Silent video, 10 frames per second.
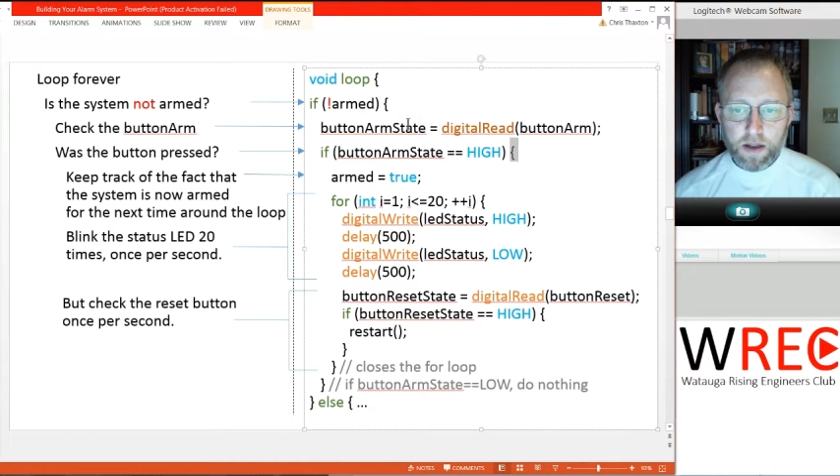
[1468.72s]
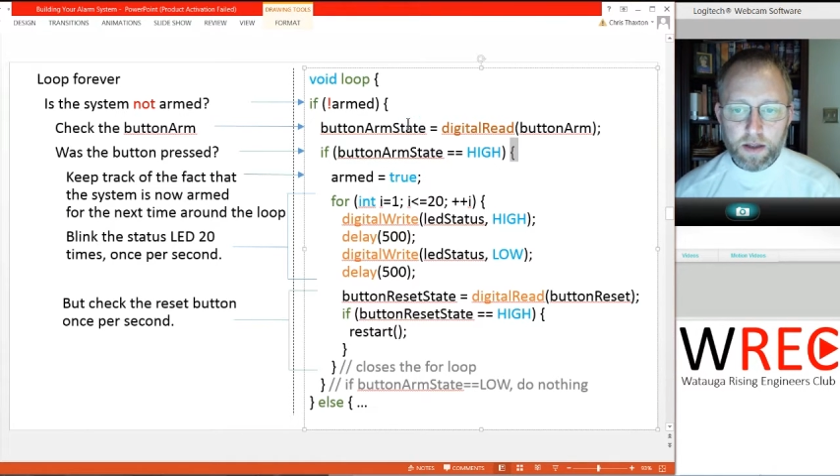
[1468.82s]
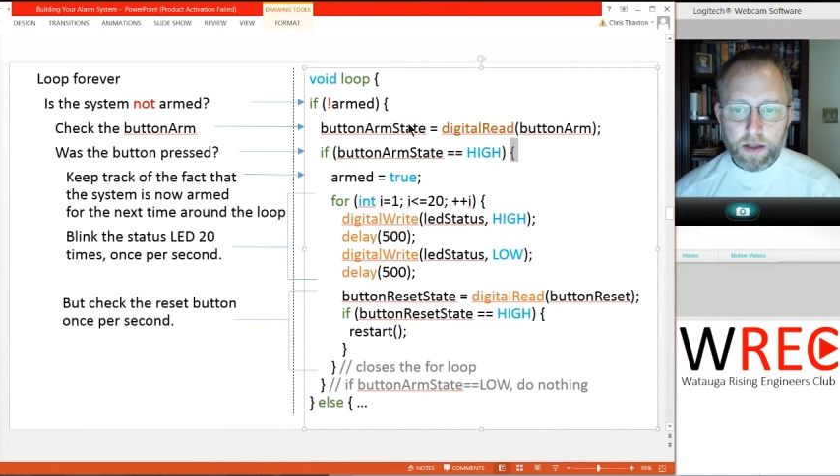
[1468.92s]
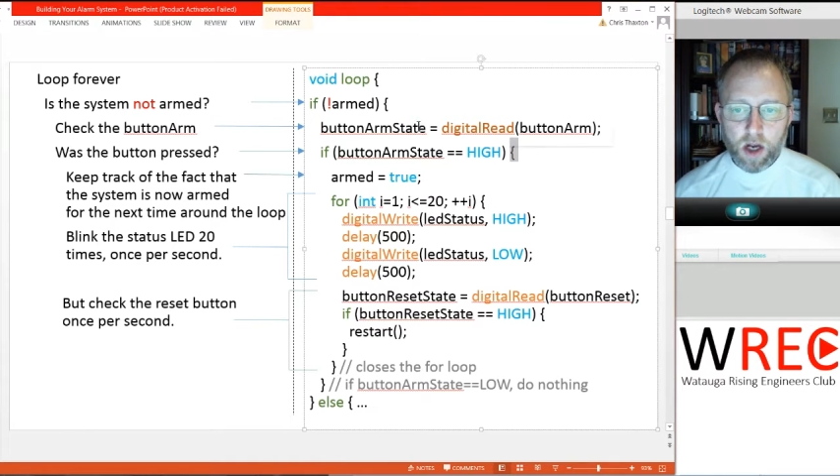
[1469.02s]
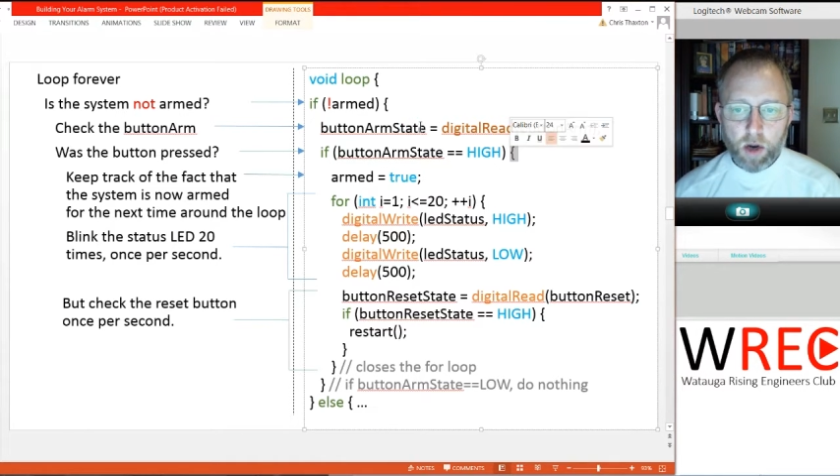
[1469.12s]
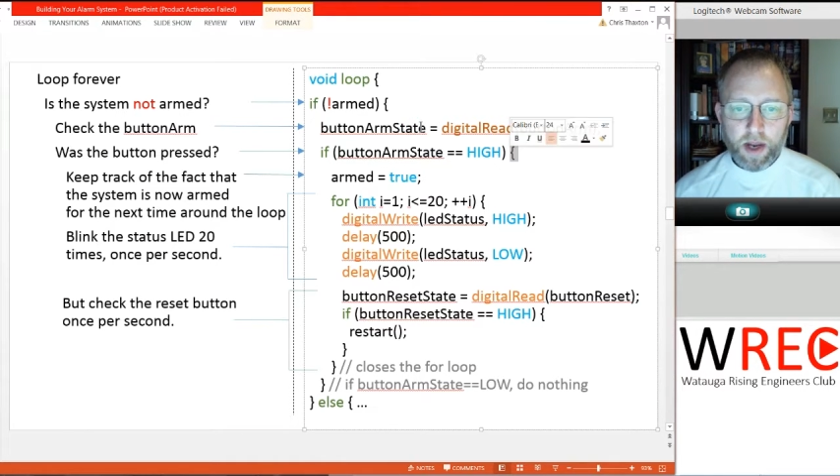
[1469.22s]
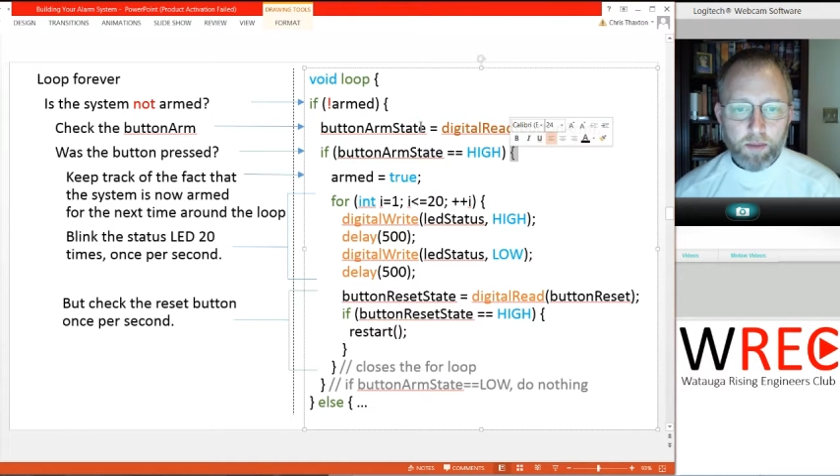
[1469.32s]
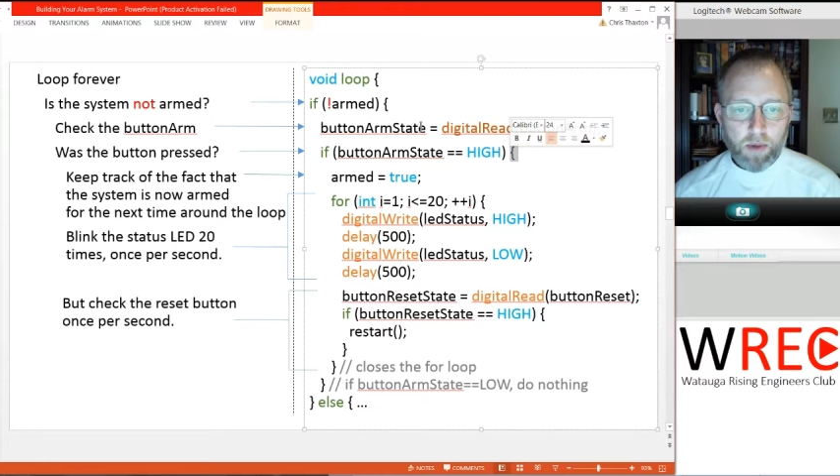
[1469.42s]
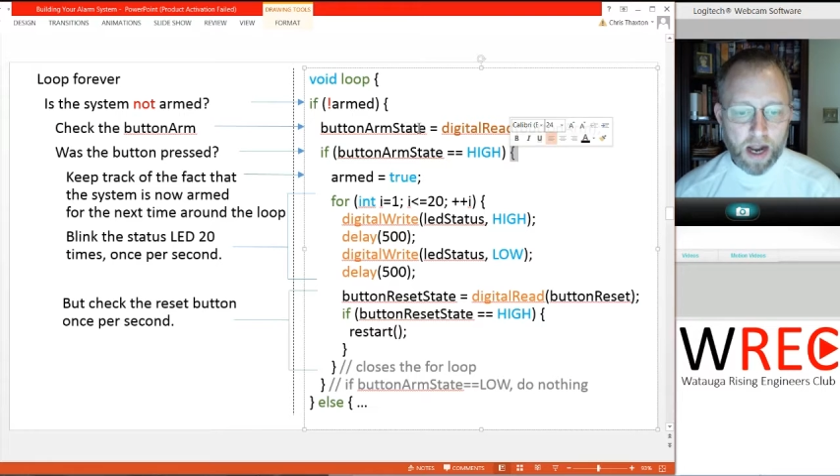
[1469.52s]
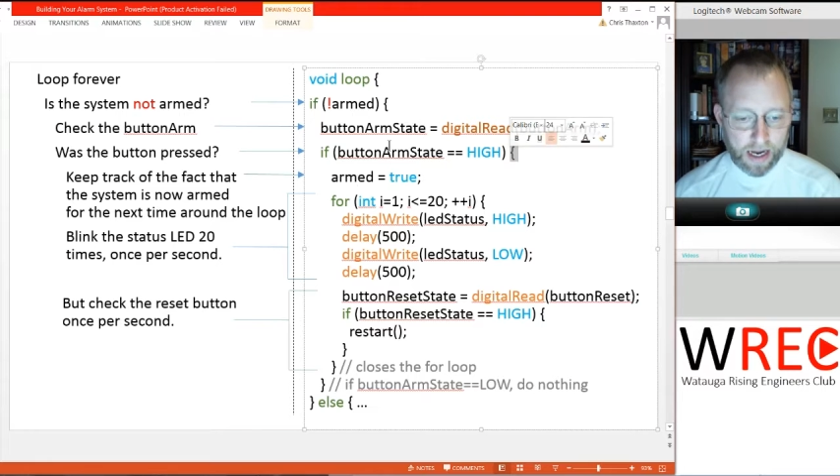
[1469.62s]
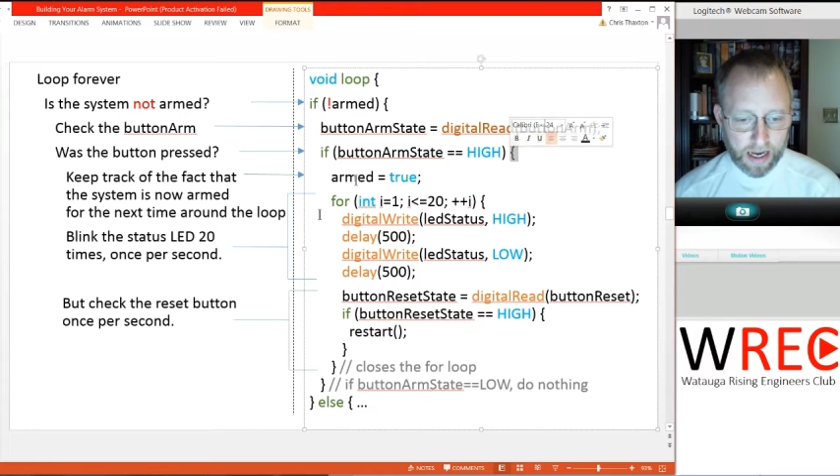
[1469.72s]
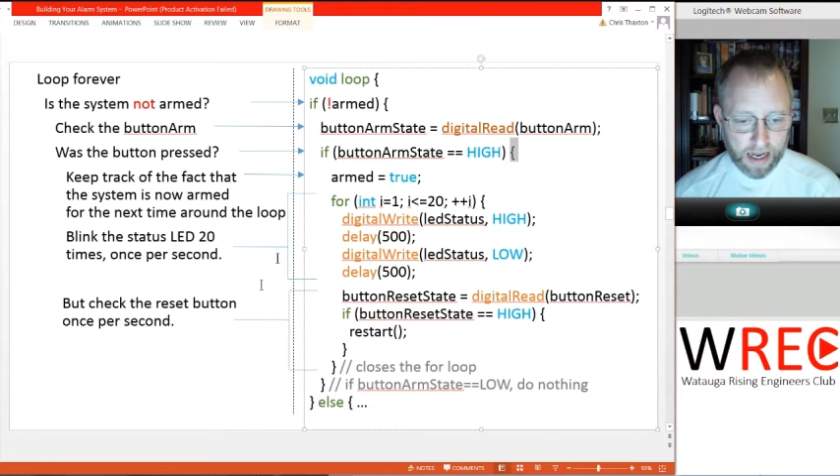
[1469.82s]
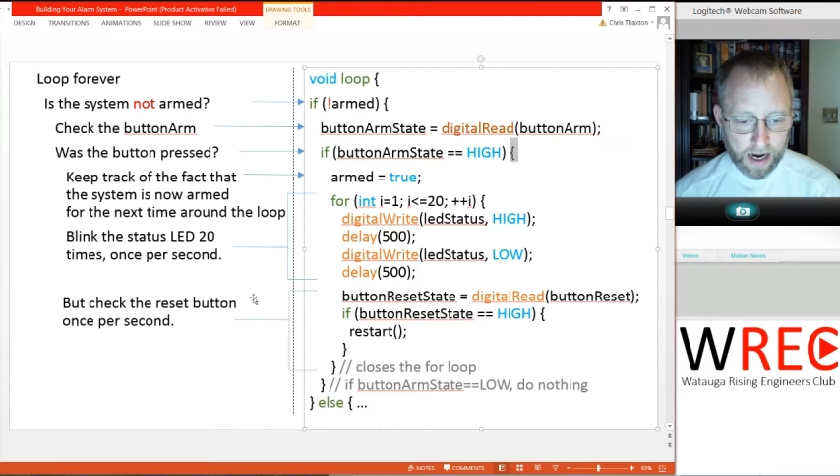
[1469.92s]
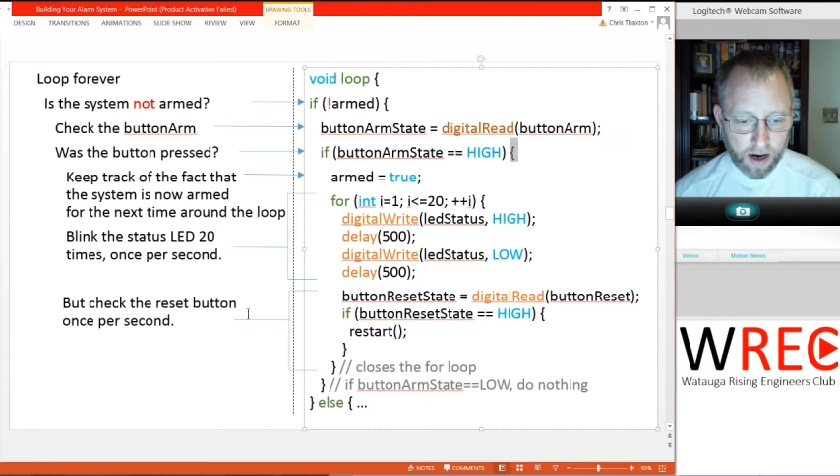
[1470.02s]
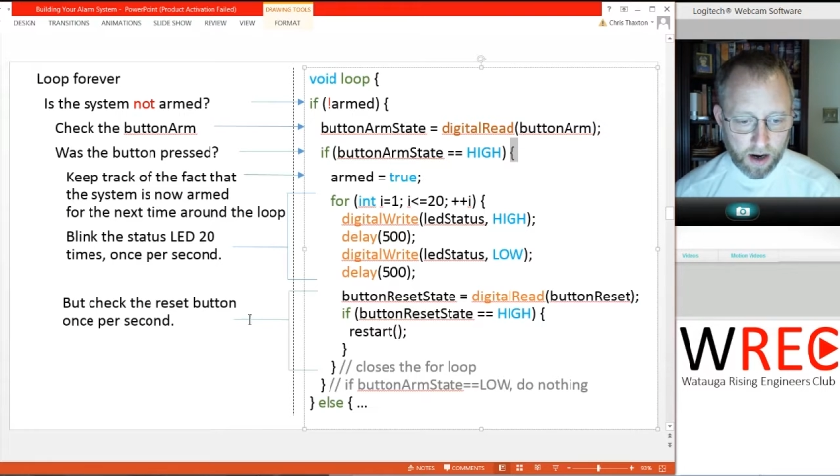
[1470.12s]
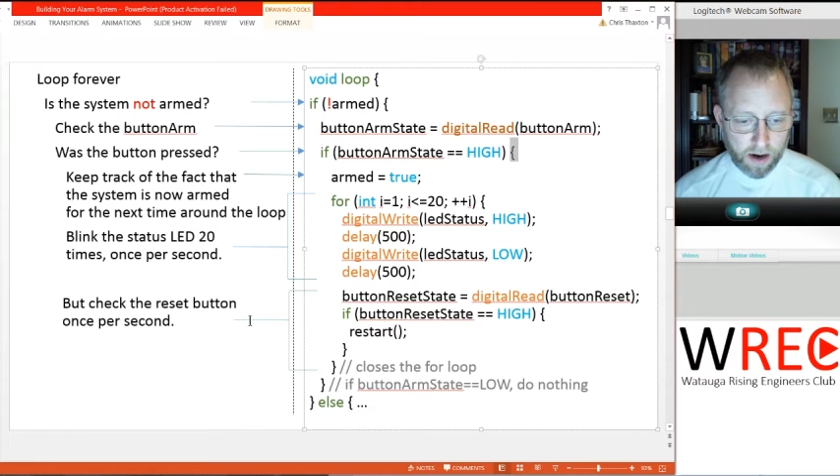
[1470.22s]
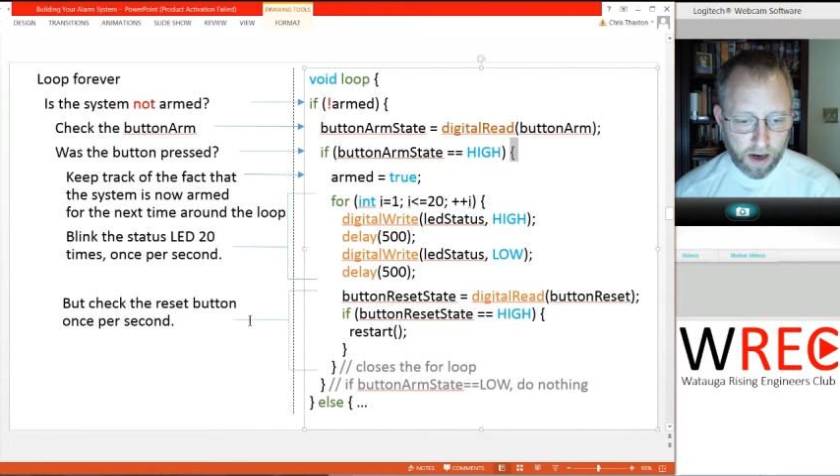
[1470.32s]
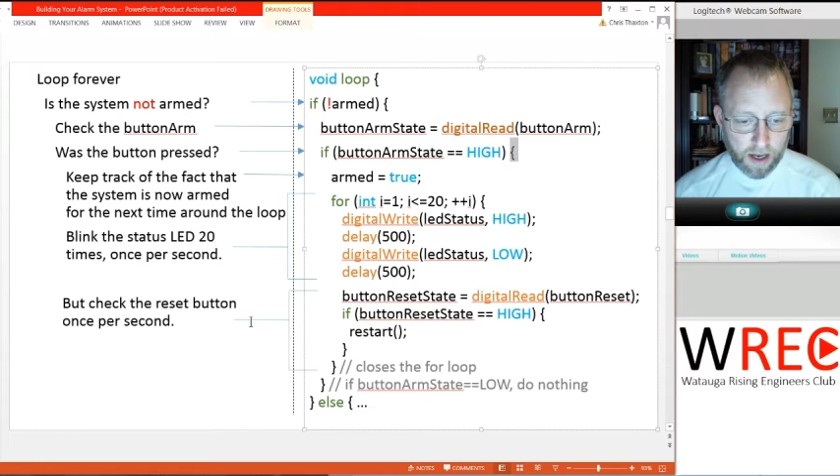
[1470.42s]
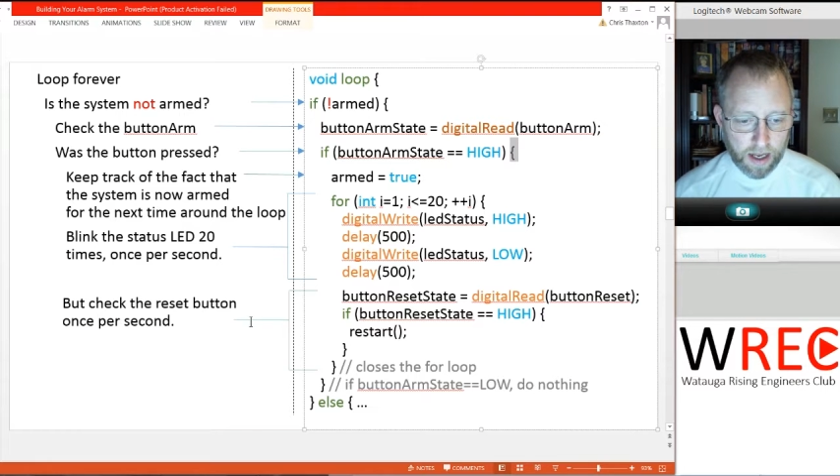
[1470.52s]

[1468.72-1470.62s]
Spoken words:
opening bracket here,